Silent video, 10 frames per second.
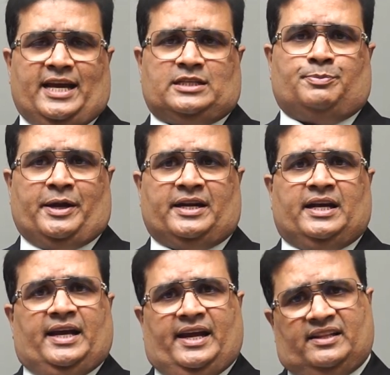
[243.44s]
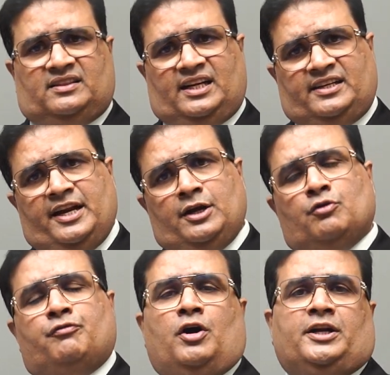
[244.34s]
expect a 30
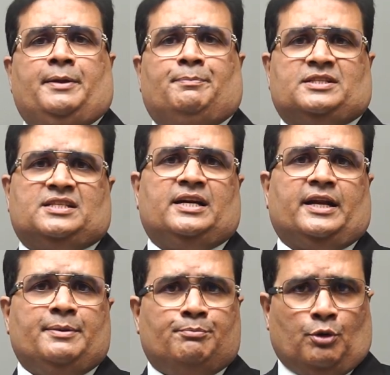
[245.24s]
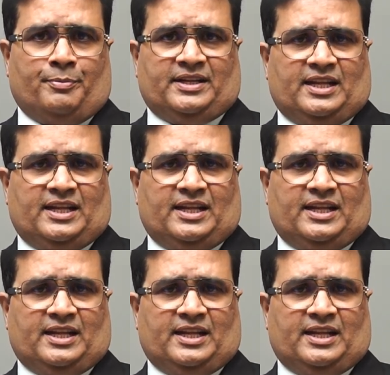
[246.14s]
to 40% improvement.